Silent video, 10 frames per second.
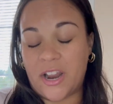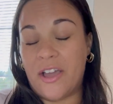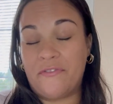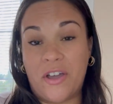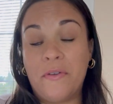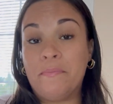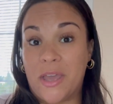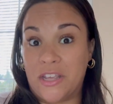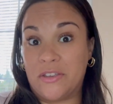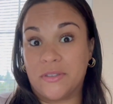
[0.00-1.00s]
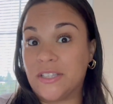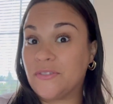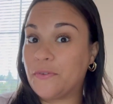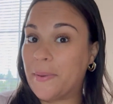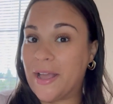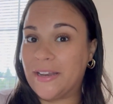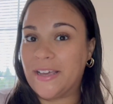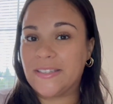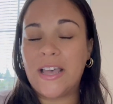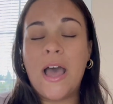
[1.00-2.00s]
I found many uses for
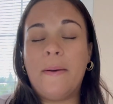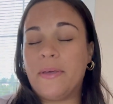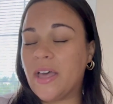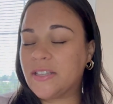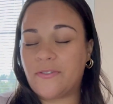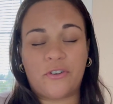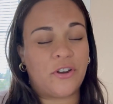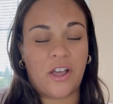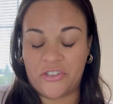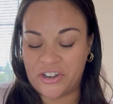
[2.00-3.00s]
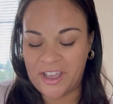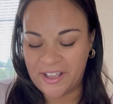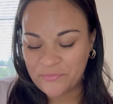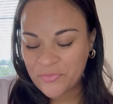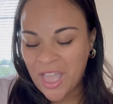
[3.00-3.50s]
Band-Aids, but that's for another day.